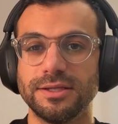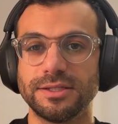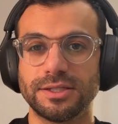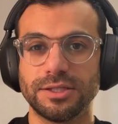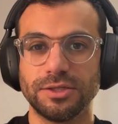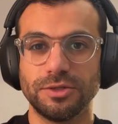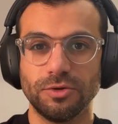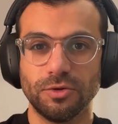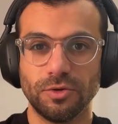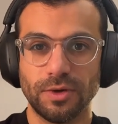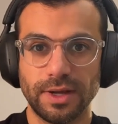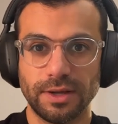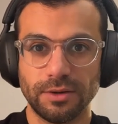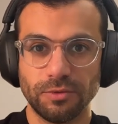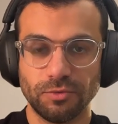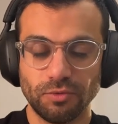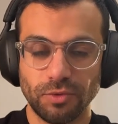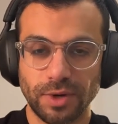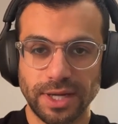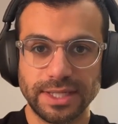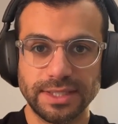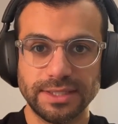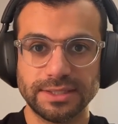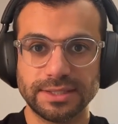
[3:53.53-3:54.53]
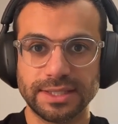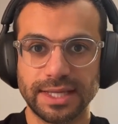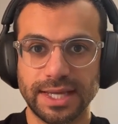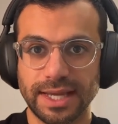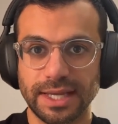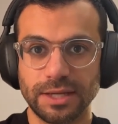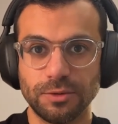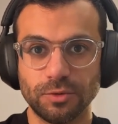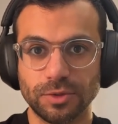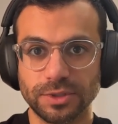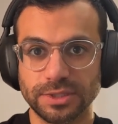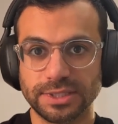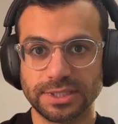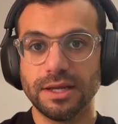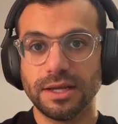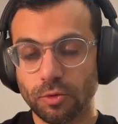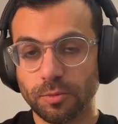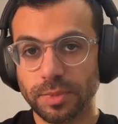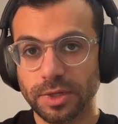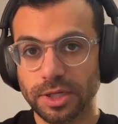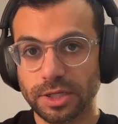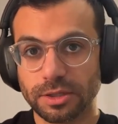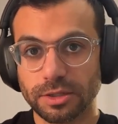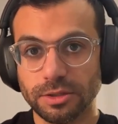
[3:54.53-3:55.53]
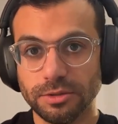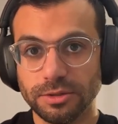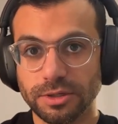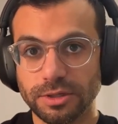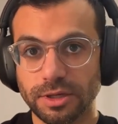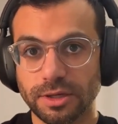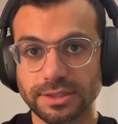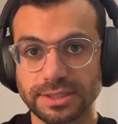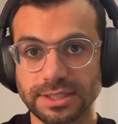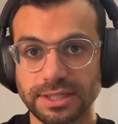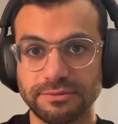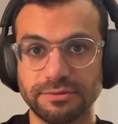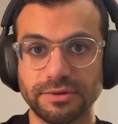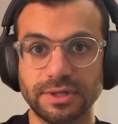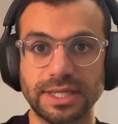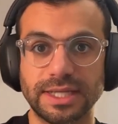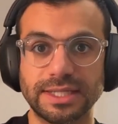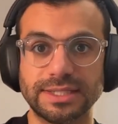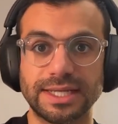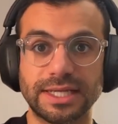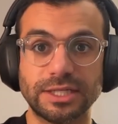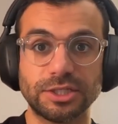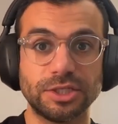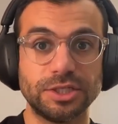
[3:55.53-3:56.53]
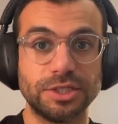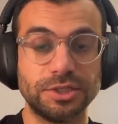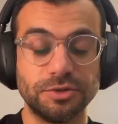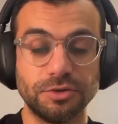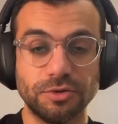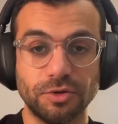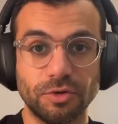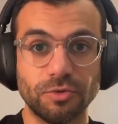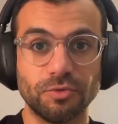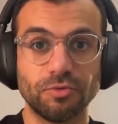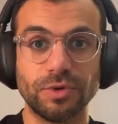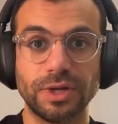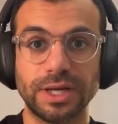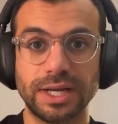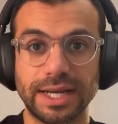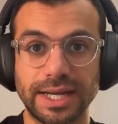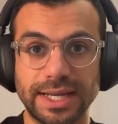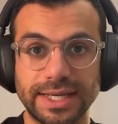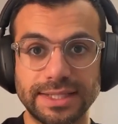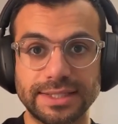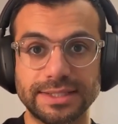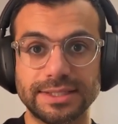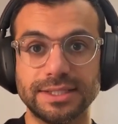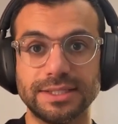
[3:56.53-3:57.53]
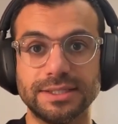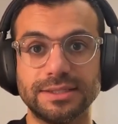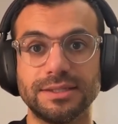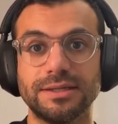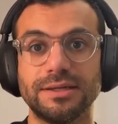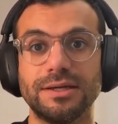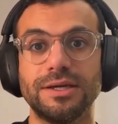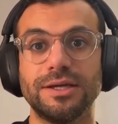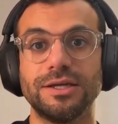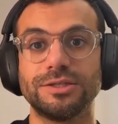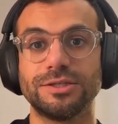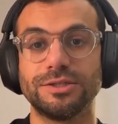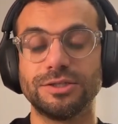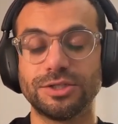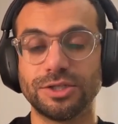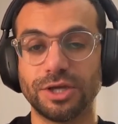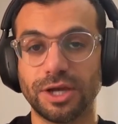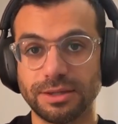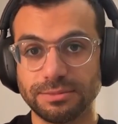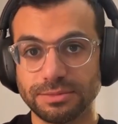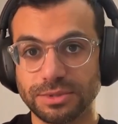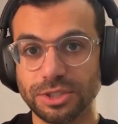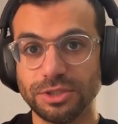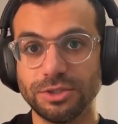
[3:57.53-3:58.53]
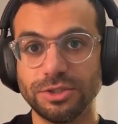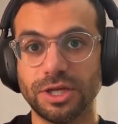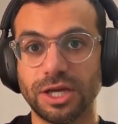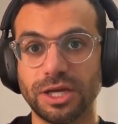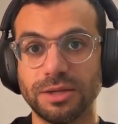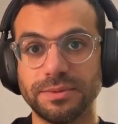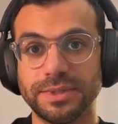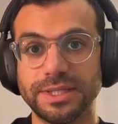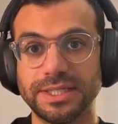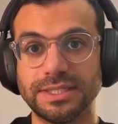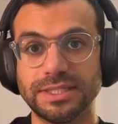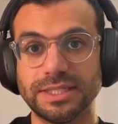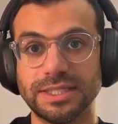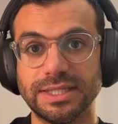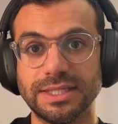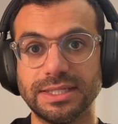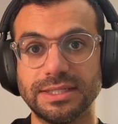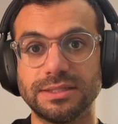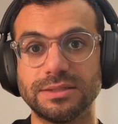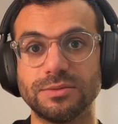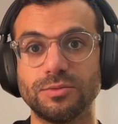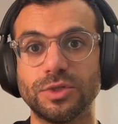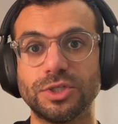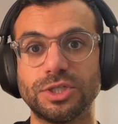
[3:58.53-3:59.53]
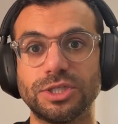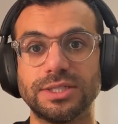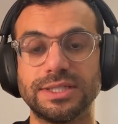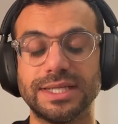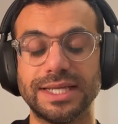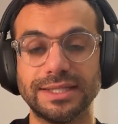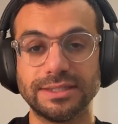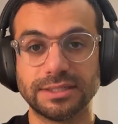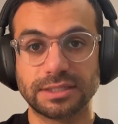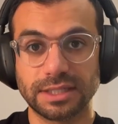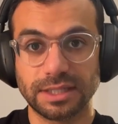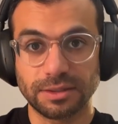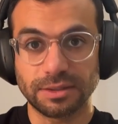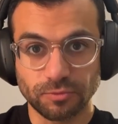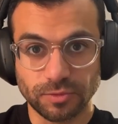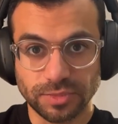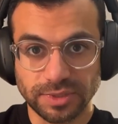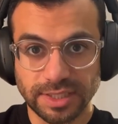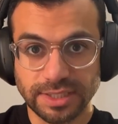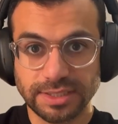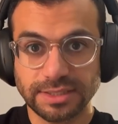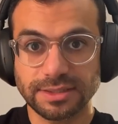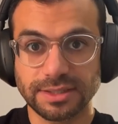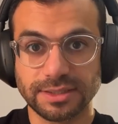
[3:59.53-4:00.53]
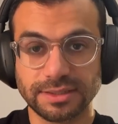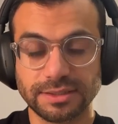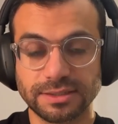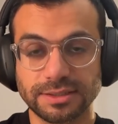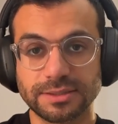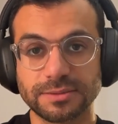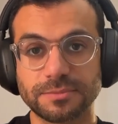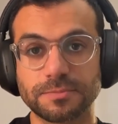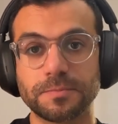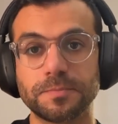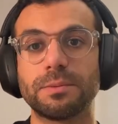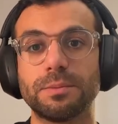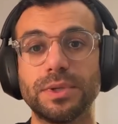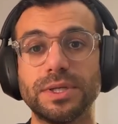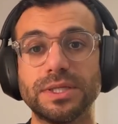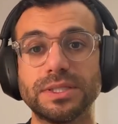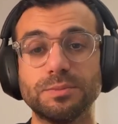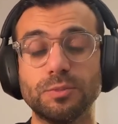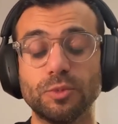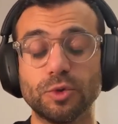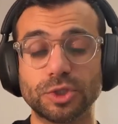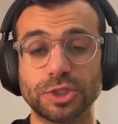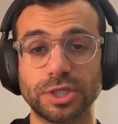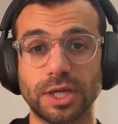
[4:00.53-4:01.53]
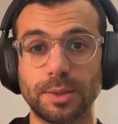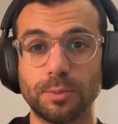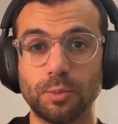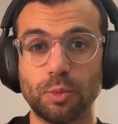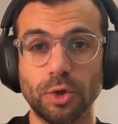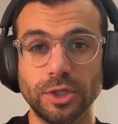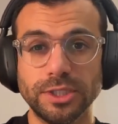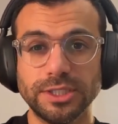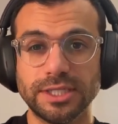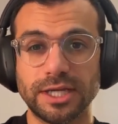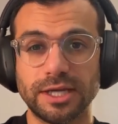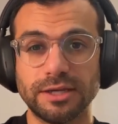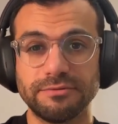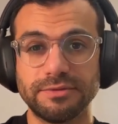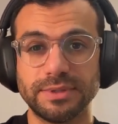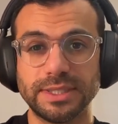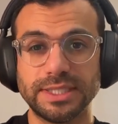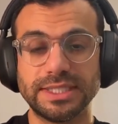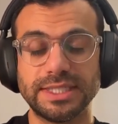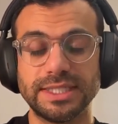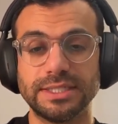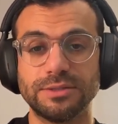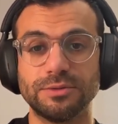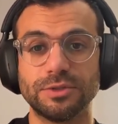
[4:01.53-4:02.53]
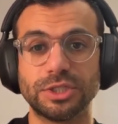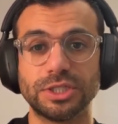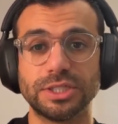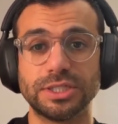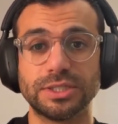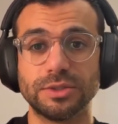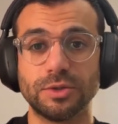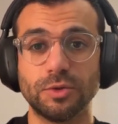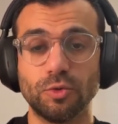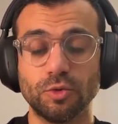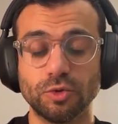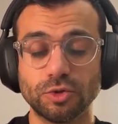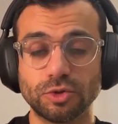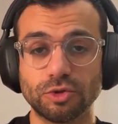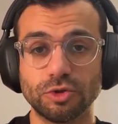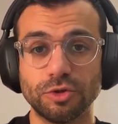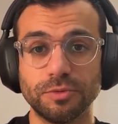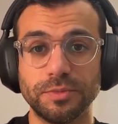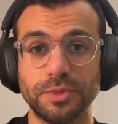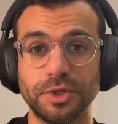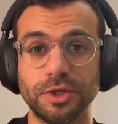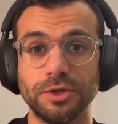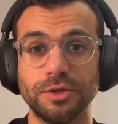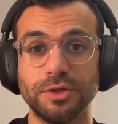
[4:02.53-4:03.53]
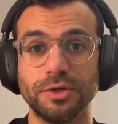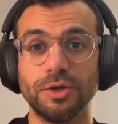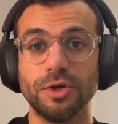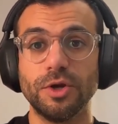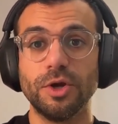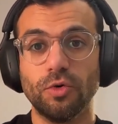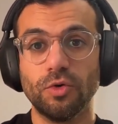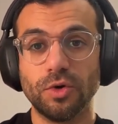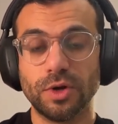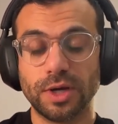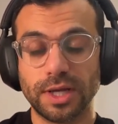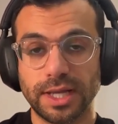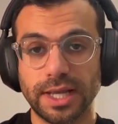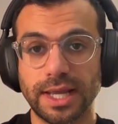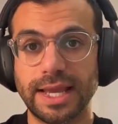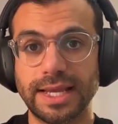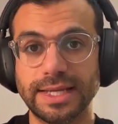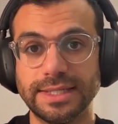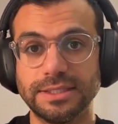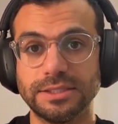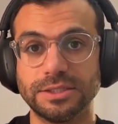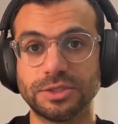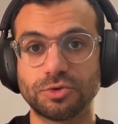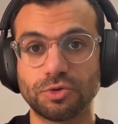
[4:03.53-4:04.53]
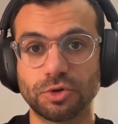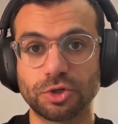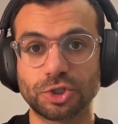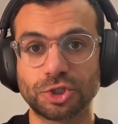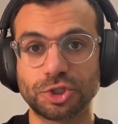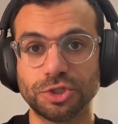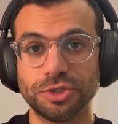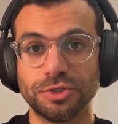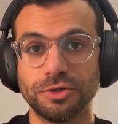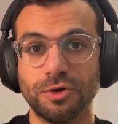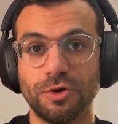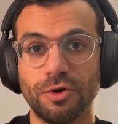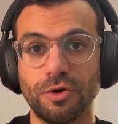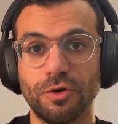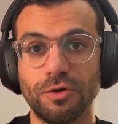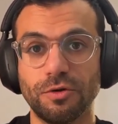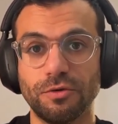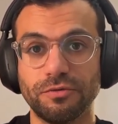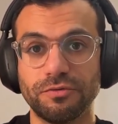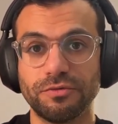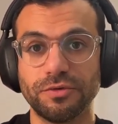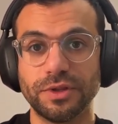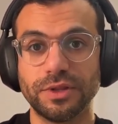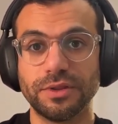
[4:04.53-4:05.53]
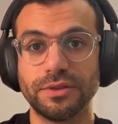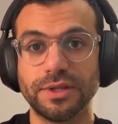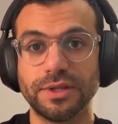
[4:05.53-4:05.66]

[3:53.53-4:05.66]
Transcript: So your raised A1 or blood glucose level is actually not related to type 2 diabetes, which is insulin resistance, but it's more type 1 diabetes, which is autoimmune or a destruction of